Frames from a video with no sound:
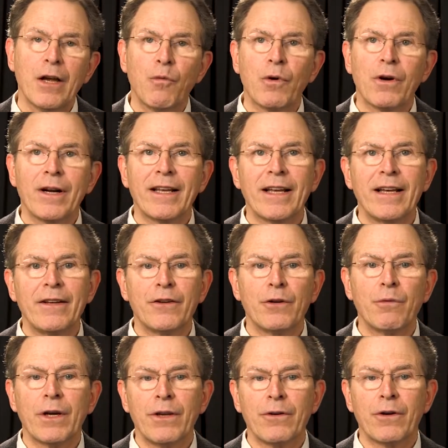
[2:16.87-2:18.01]
we're going to get into
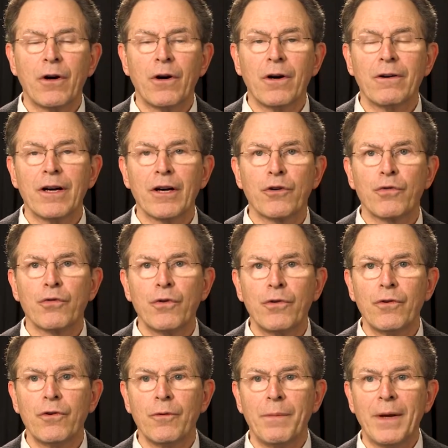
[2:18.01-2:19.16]
what you call
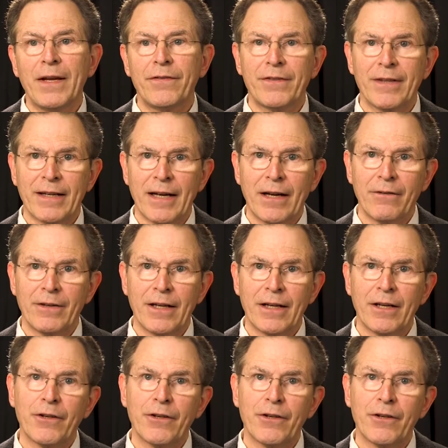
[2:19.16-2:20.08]
accrual-based accounting,